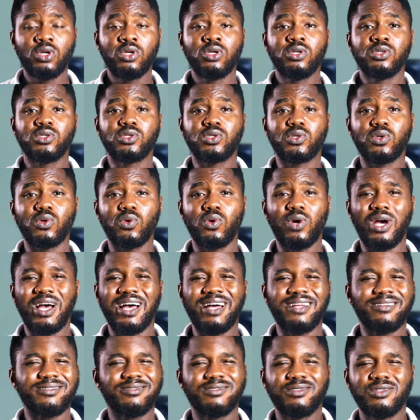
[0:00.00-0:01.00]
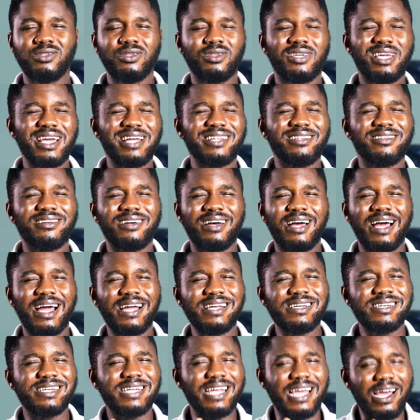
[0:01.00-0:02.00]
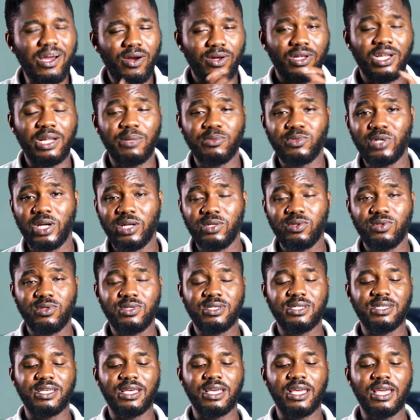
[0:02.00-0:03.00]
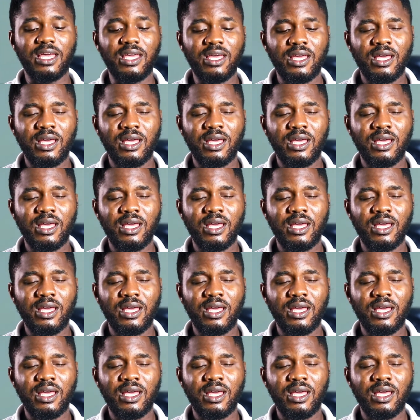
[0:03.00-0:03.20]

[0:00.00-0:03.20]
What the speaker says: So you get the idea what I'm trying to say.